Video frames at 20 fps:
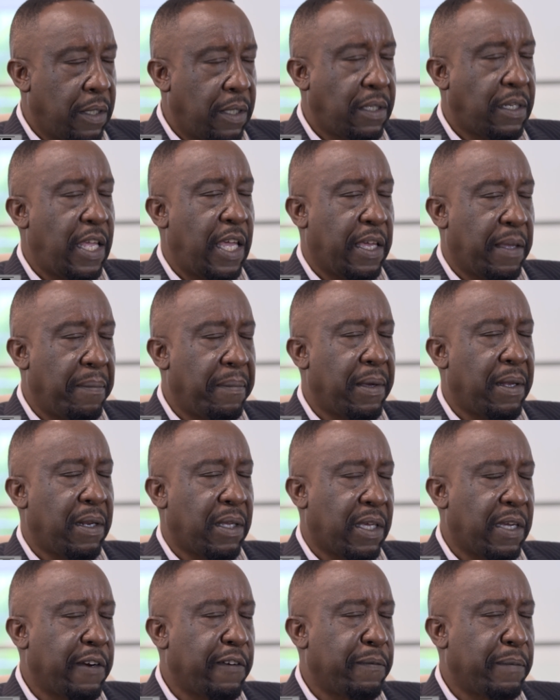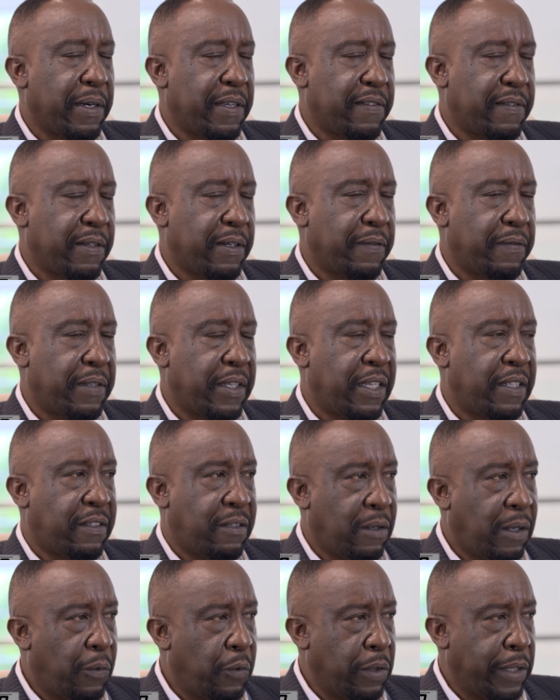taken better care of myself then,
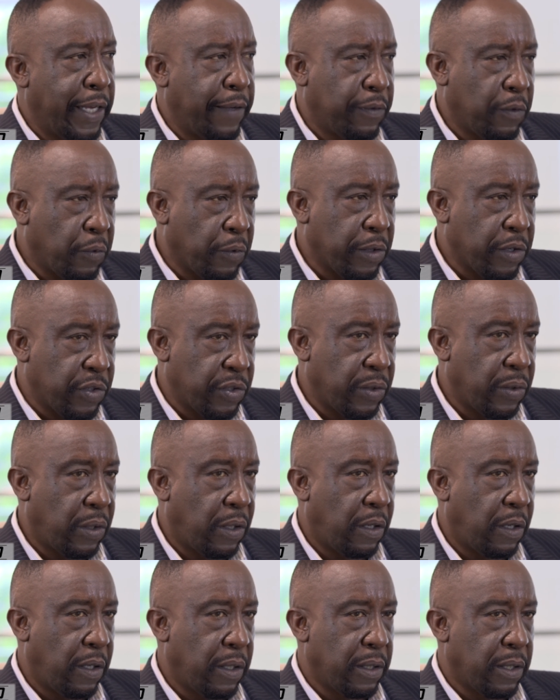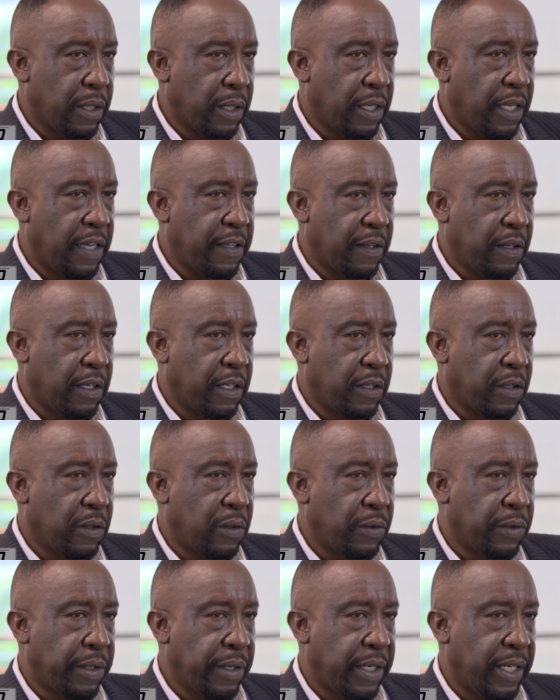so I wouldn't have to work so hard at an
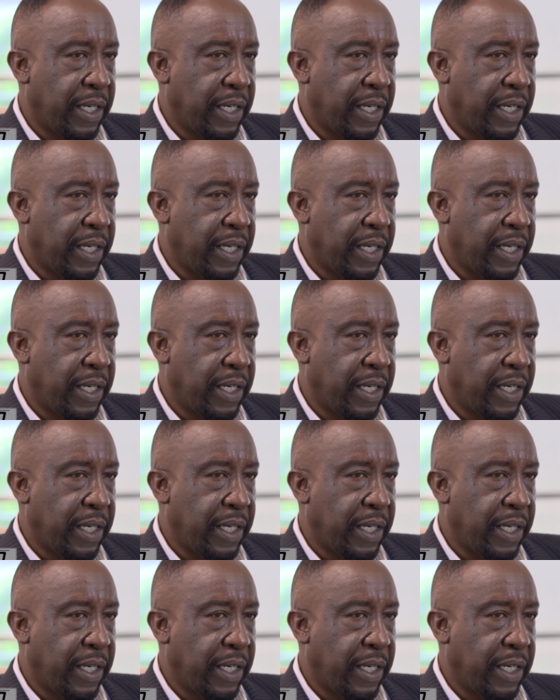older